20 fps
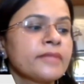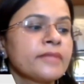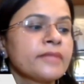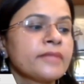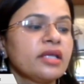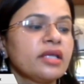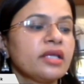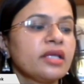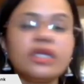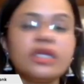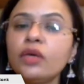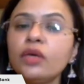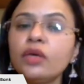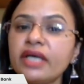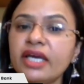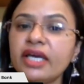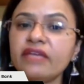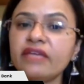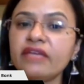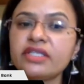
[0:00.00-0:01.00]
Then you
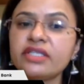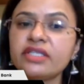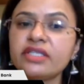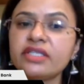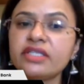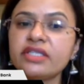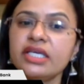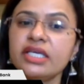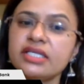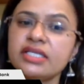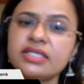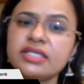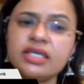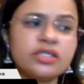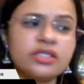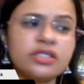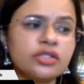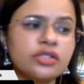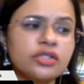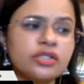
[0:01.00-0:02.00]
arrive at an
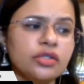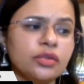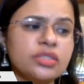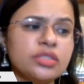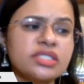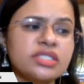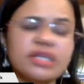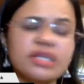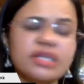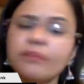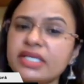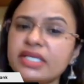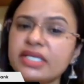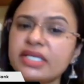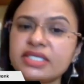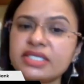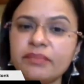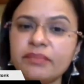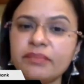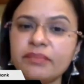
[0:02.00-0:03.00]
easy to use step-by-step